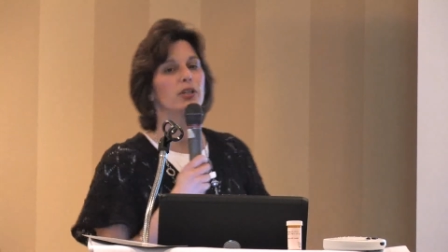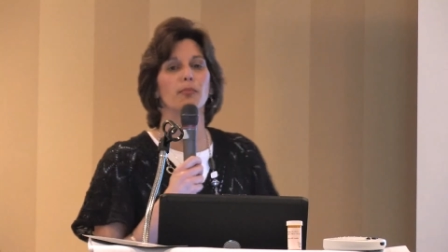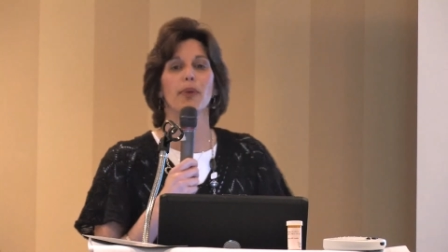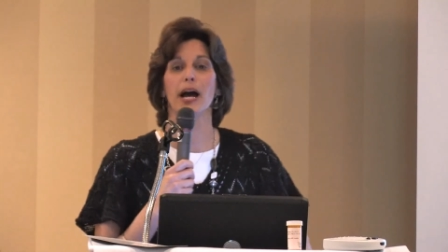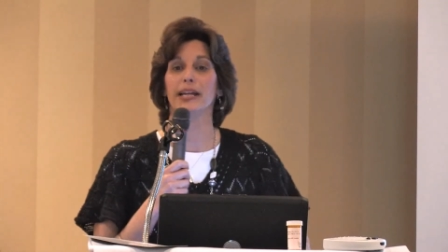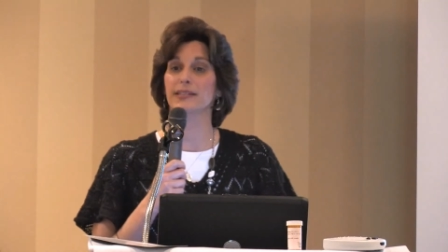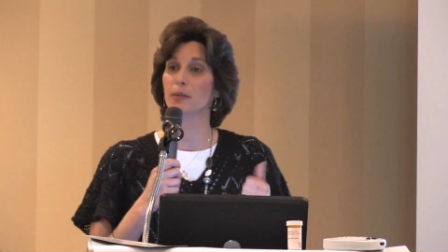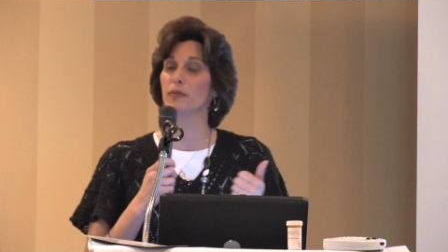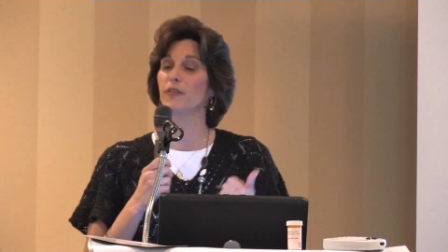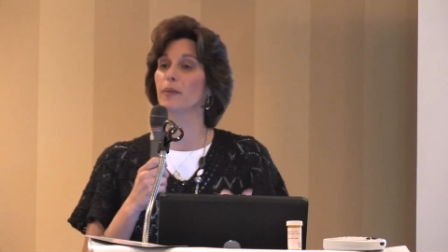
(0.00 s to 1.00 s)
can buy.
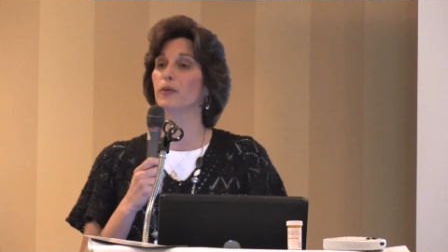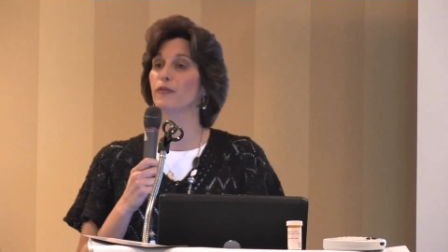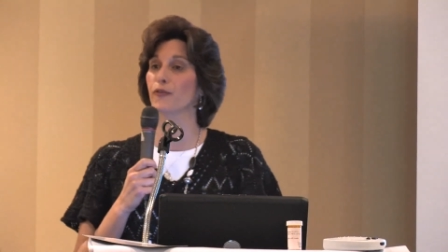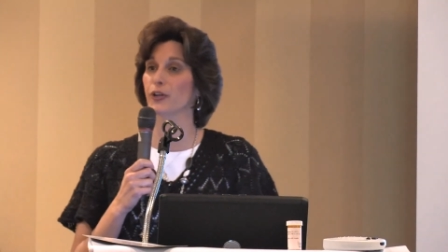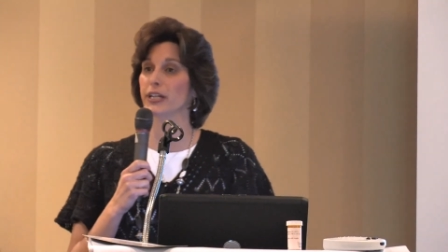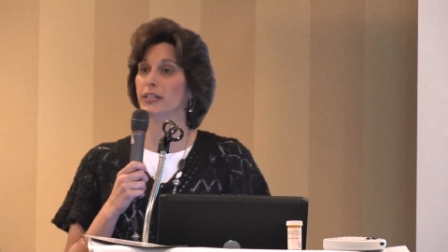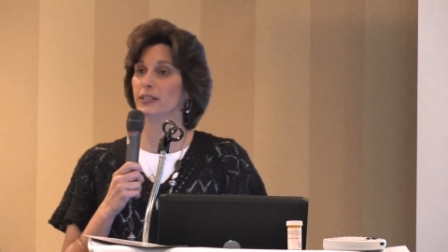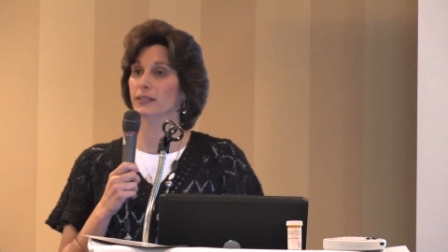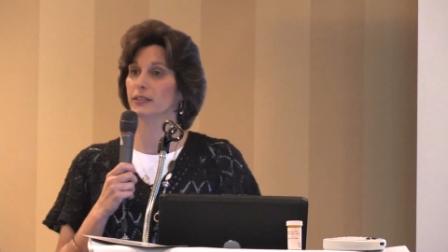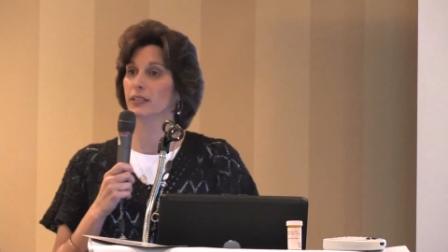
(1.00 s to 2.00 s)
Some of them are free,
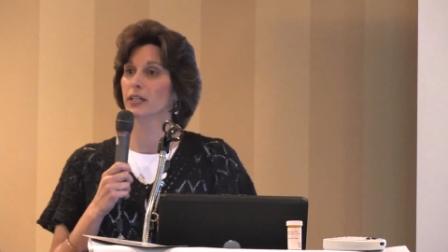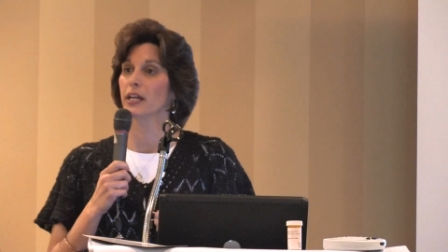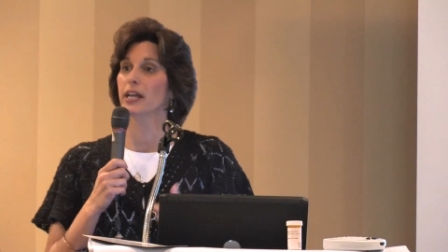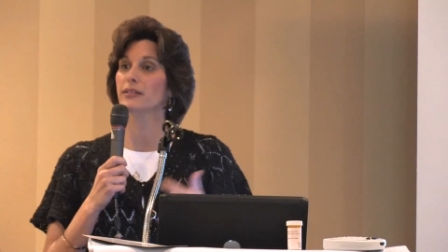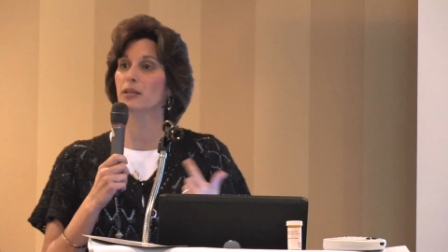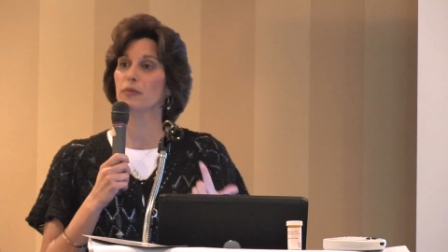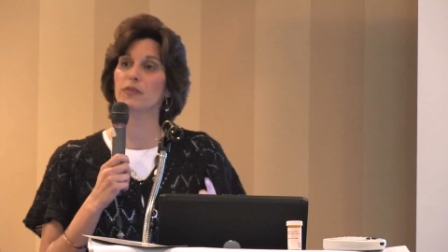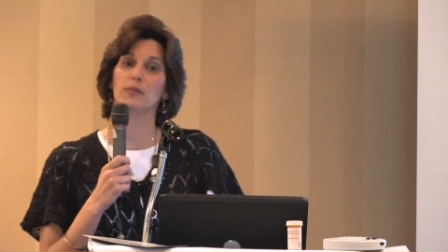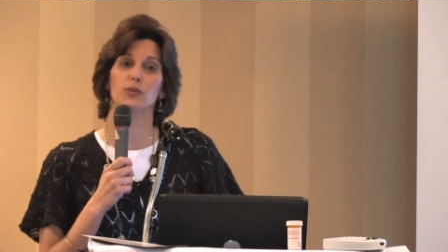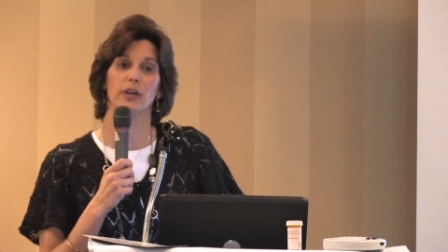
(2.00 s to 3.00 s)
and some of
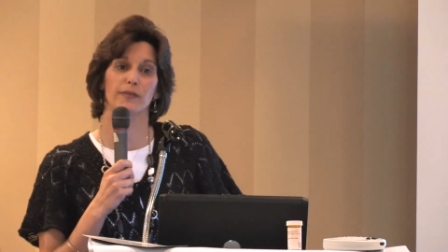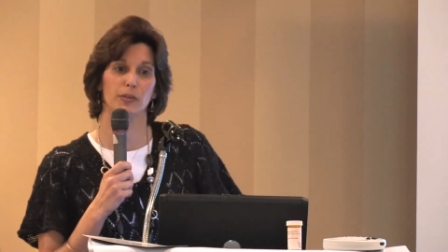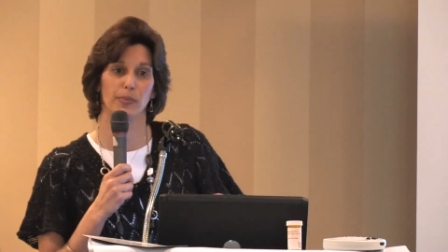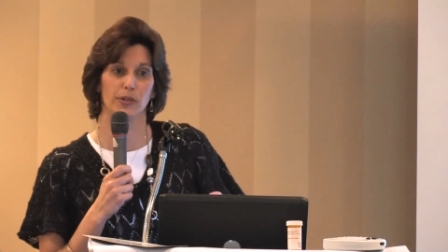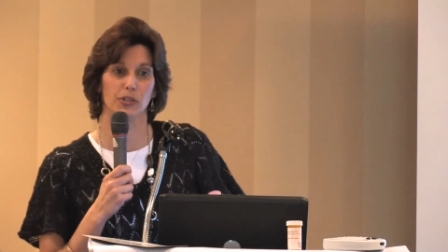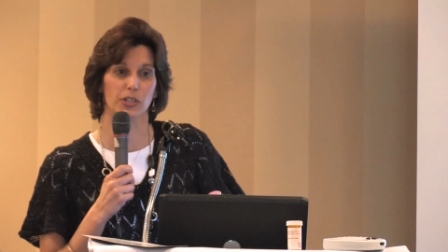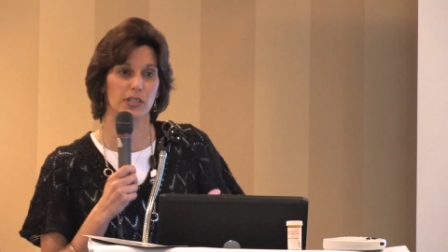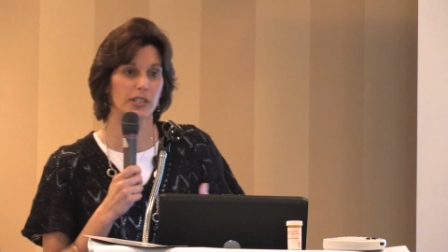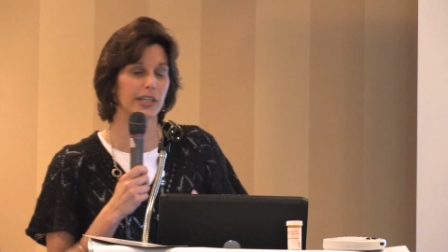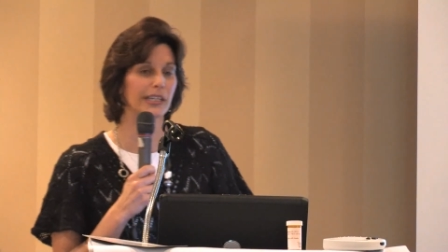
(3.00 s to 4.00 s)
them you have to
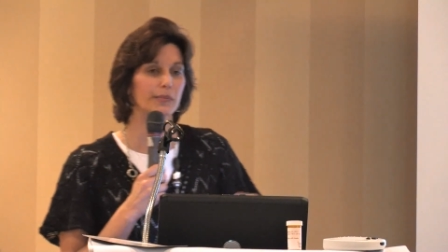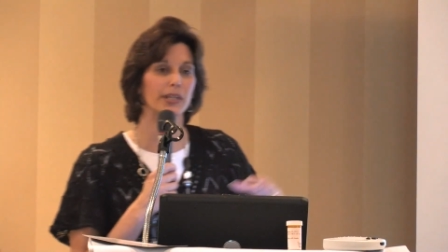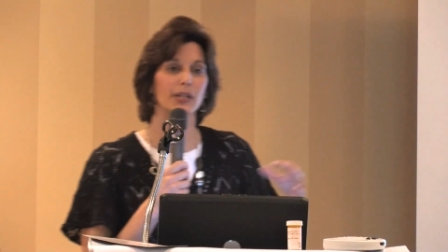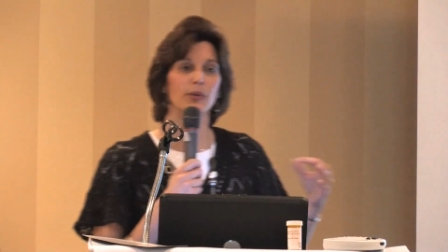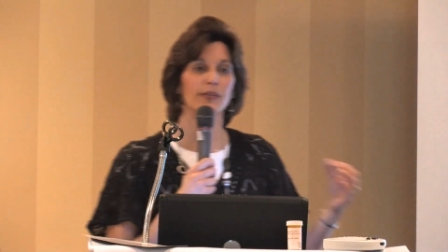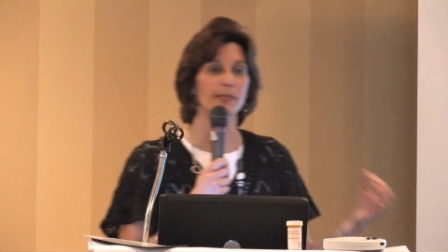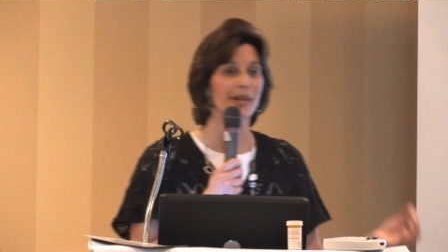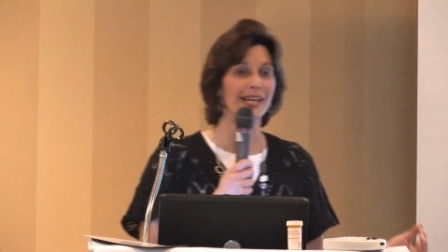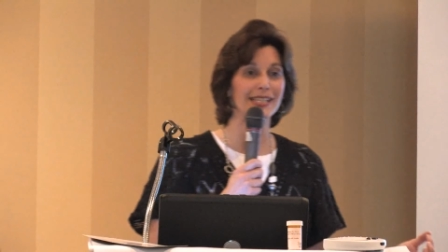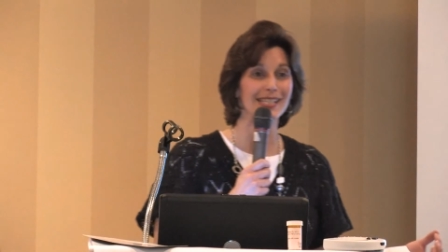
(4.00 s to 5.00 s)
purchase, and they can be anywhere from
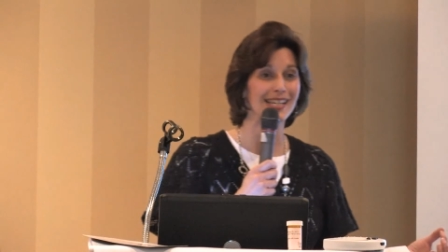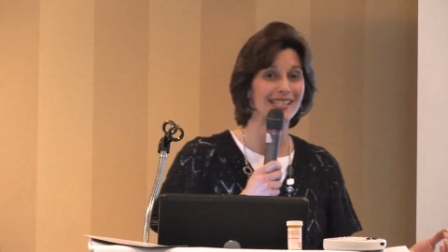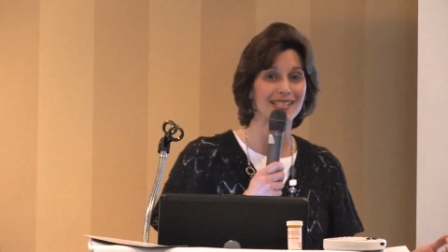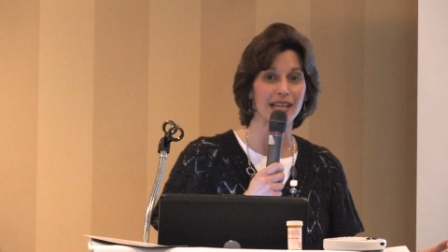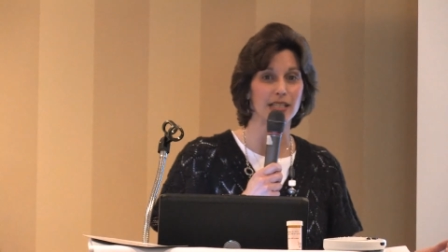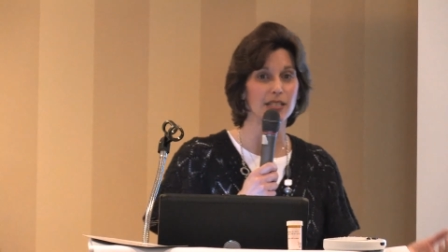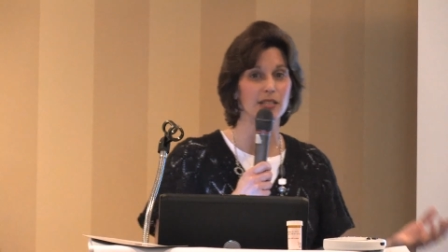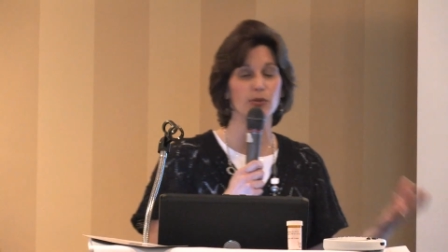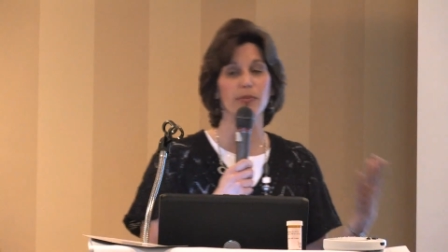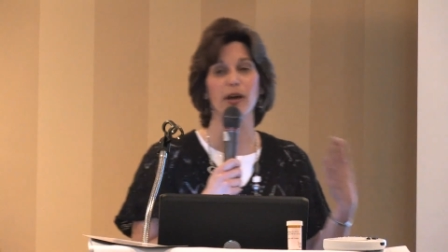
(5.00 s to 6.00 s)
99 cents
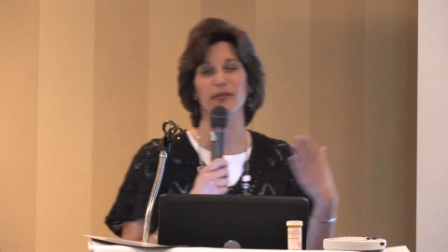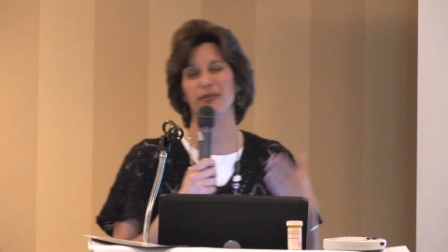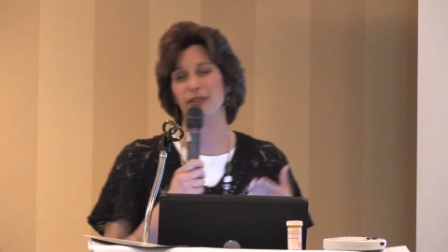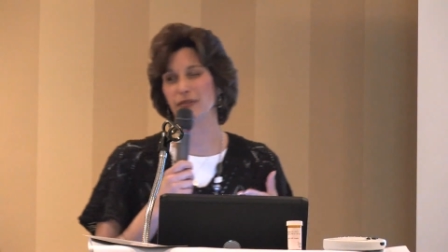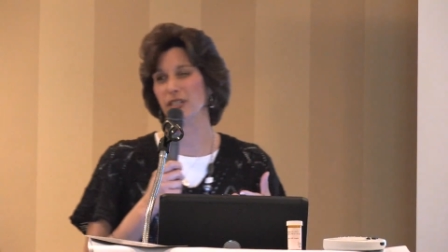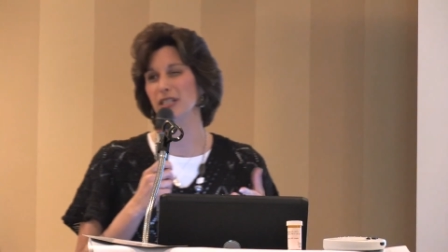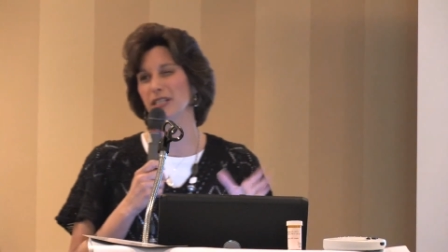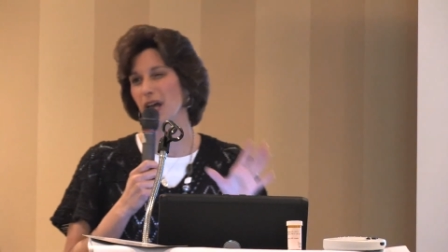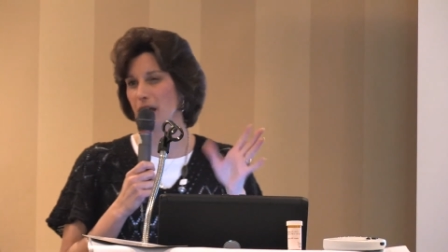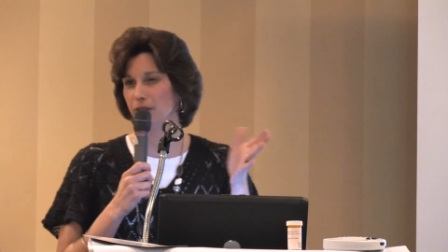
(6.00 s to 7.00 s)
to about
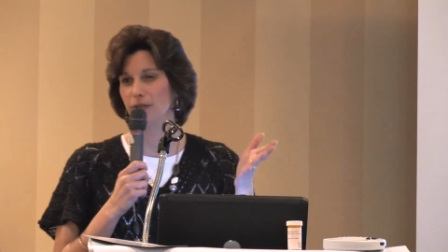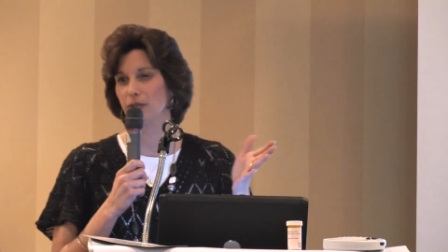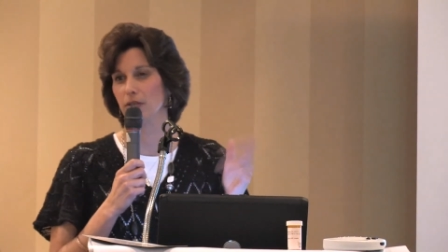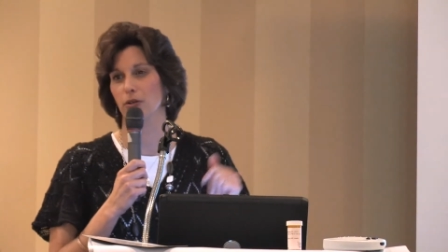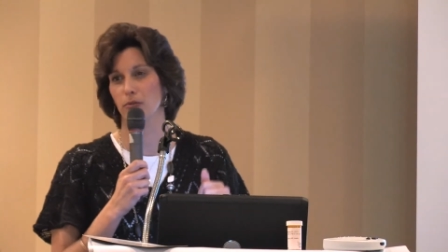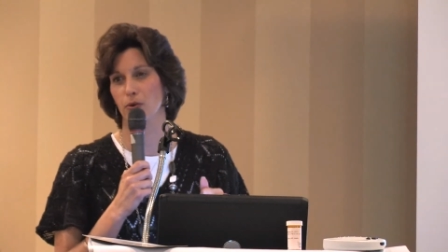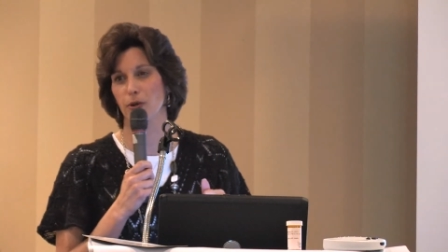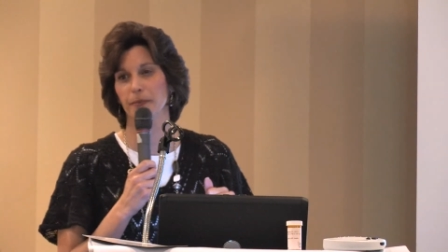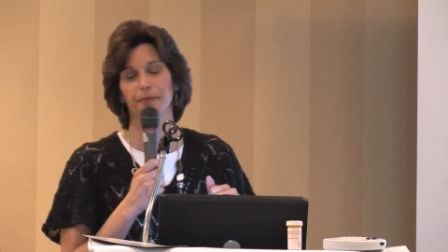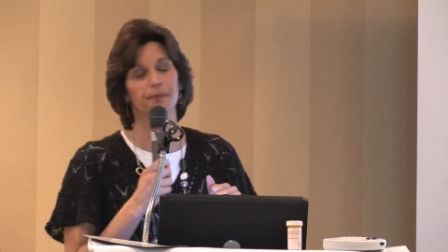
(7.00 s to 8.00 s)
$15 or more.